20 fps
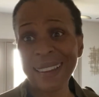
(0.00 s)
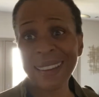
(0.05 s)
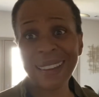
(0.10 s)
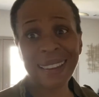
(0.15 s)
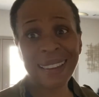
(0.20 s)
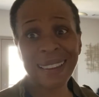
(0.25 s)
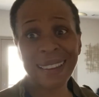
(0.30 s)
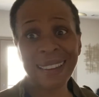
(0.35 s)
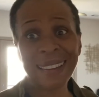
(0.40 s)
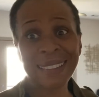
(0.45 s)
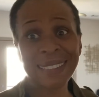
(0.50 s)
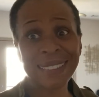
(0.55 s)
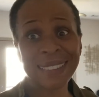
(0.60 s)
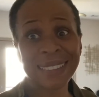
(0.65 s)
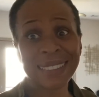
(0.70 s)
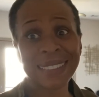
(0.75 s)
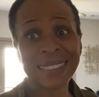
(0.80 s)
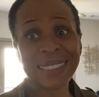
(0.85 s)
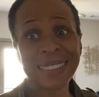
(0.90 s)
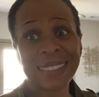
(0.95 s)
I
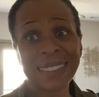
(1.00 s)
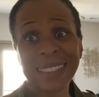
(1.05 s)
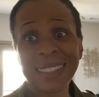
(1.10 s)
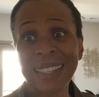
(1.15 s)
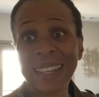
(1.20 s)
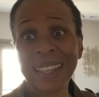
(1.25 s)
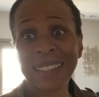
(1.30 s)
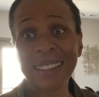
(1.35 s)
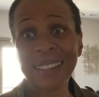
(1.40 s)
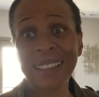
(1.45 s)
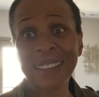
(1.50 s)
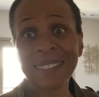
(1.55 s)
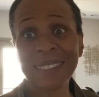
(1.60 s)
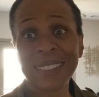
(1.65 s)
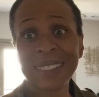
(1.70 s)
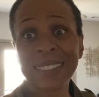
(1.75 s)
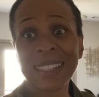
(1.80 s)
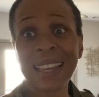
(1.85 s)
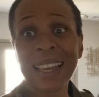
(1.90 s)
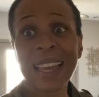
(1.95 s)
just I, I
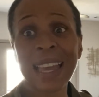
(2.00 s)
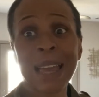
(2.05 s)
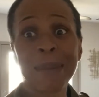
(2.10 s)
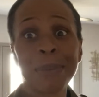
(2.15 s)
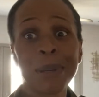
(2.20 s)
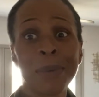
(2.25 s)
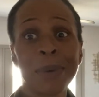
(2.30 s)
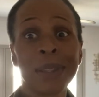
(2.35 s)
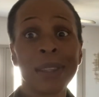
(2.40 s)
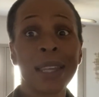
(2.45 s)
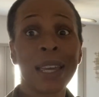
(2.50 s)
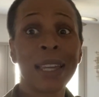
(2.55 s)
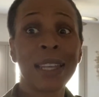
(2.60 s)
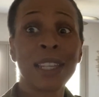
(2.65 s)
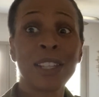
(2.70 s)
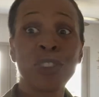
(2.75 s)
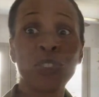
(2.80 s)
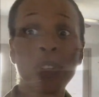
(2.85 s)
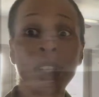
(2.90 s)
was not happy with that. Enjoy